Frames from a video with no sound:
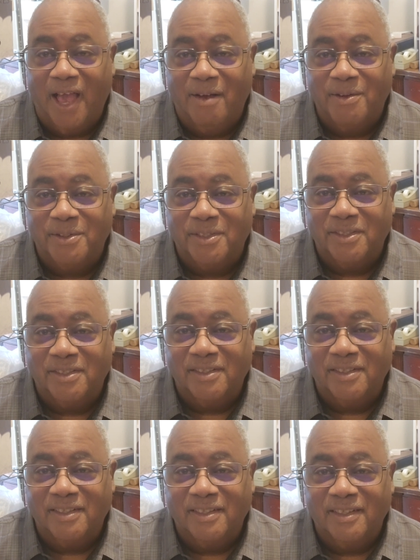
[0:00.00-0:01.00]
out
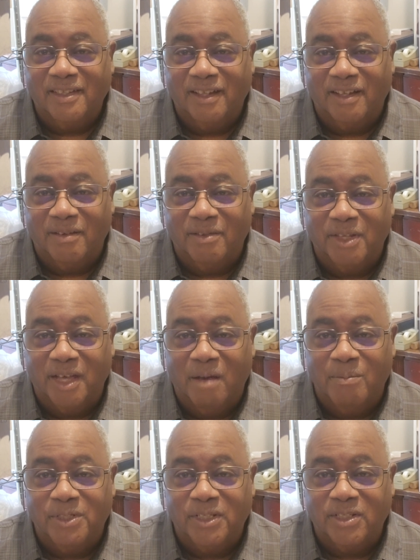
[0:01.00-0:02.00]
of the
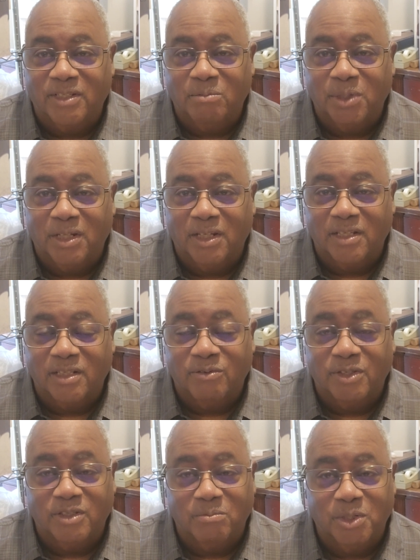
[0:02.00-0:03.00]
competition because of
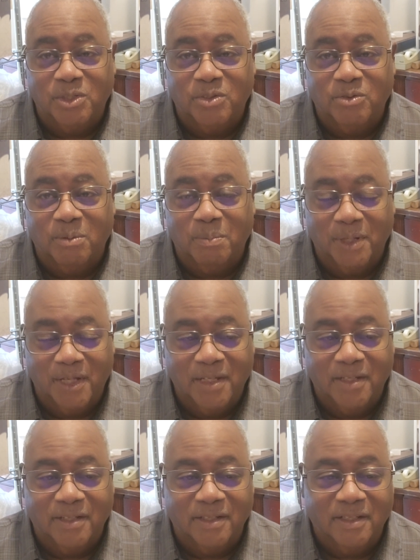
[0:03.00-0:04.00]
his mystery
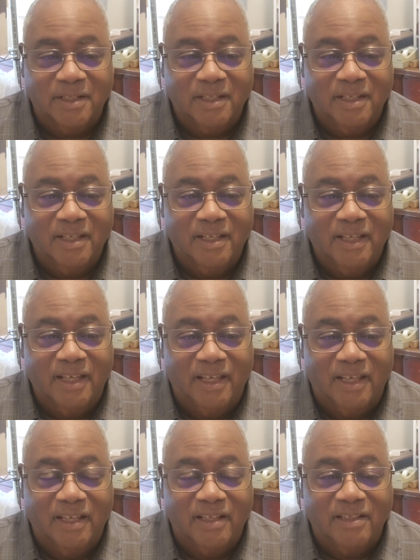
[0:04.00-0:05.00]
player.
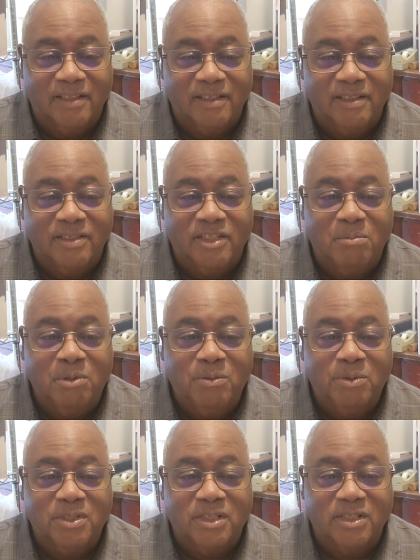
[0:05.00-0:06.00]
And Jimmy
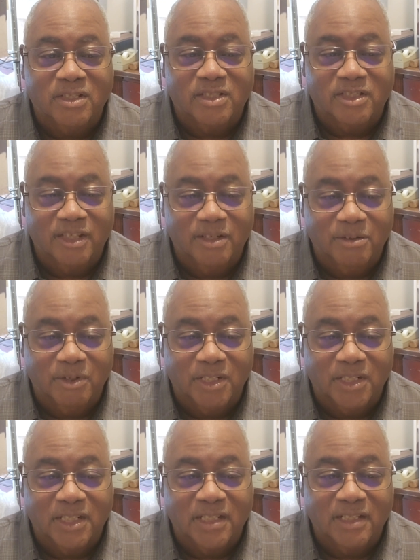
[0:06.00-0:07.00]
was
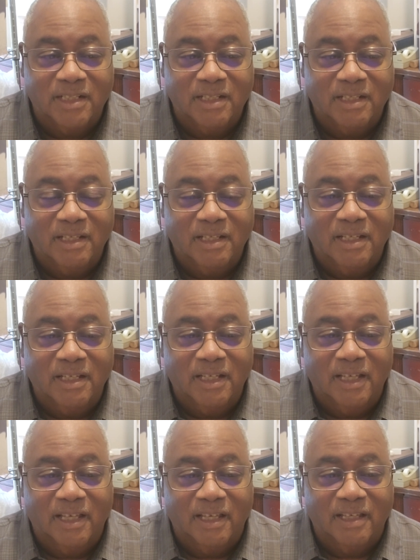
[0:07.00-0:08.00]
considering it.
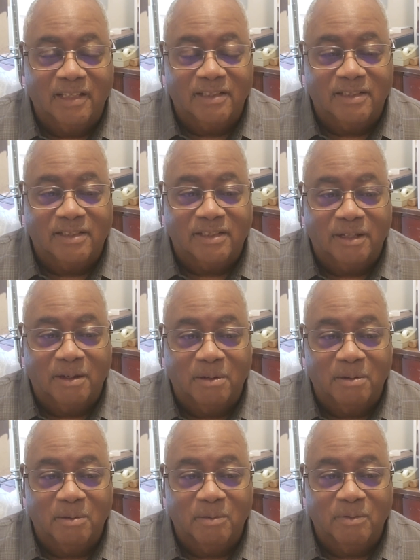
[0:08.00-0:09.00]
And
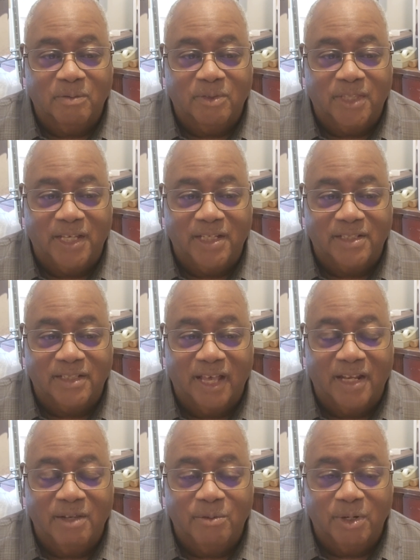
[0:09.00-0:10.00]
so they
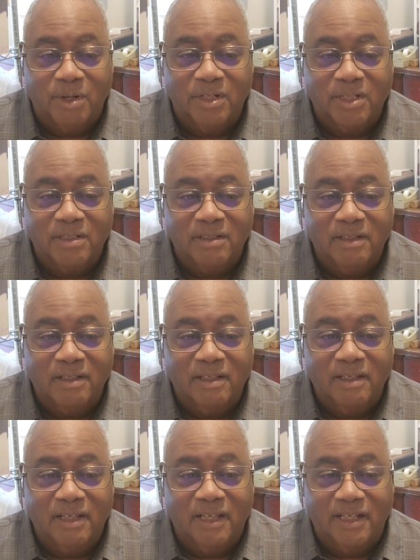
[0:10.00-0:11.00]
decided, they went on and
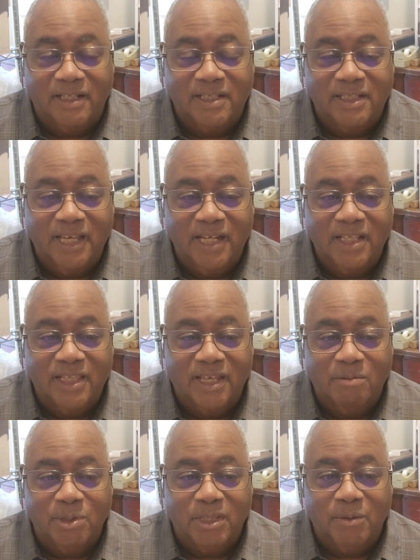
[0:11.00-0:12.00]
he didn't say
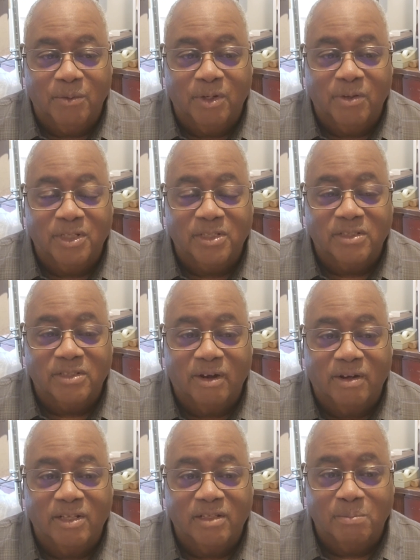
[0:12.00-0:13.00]
anything, but they went on and
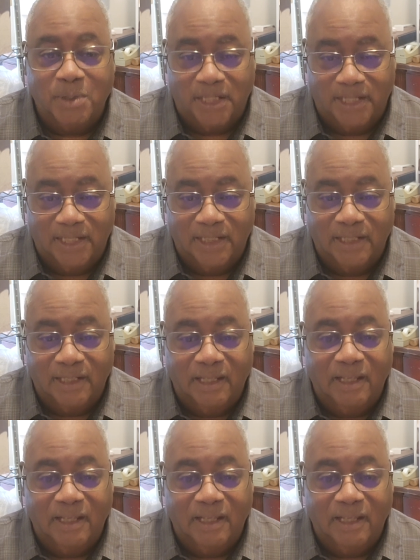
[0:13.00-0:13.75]
started the playing.